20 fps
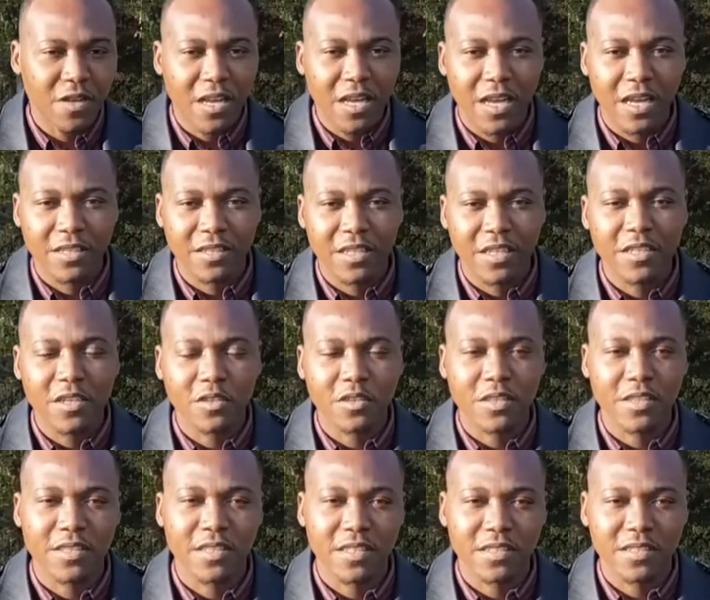and I
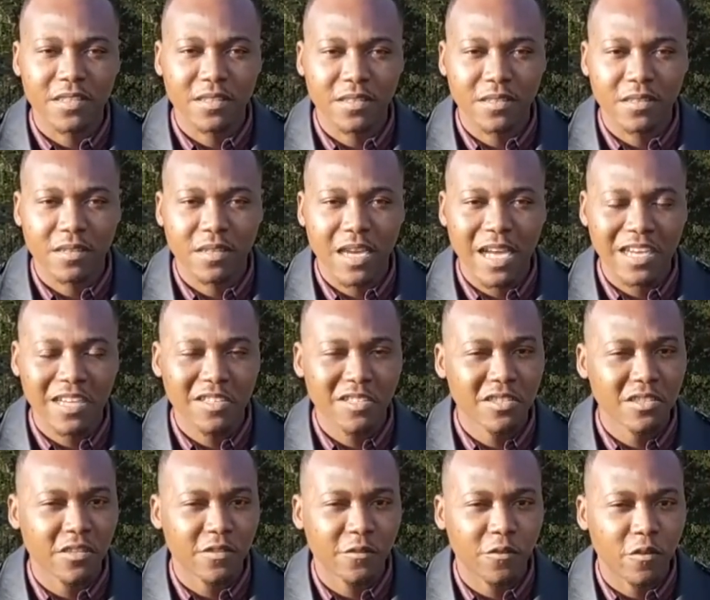noticed that I could
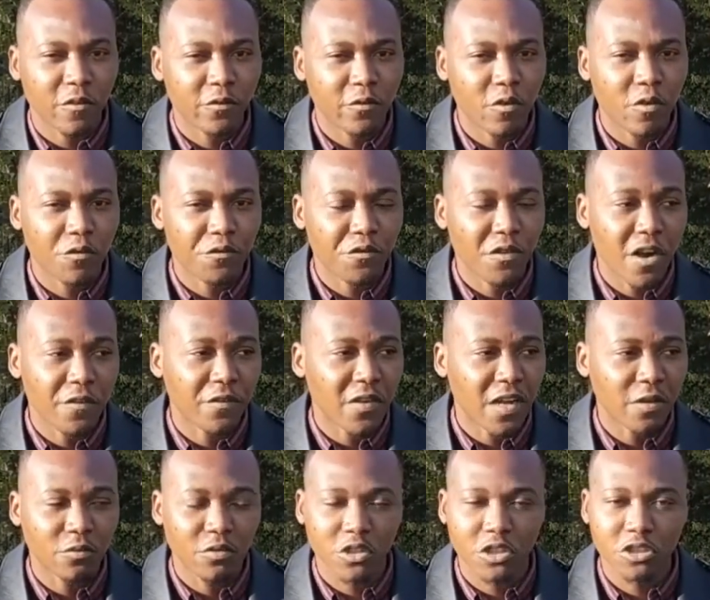use it for 4 or 5
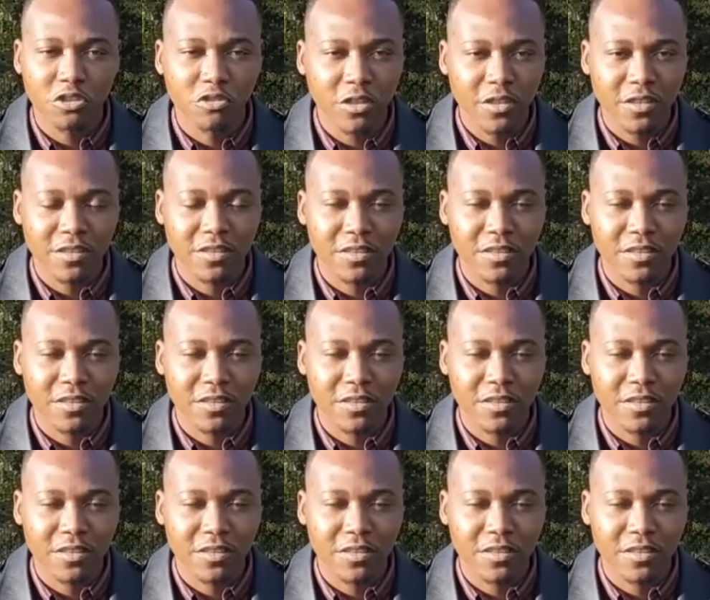hours straight,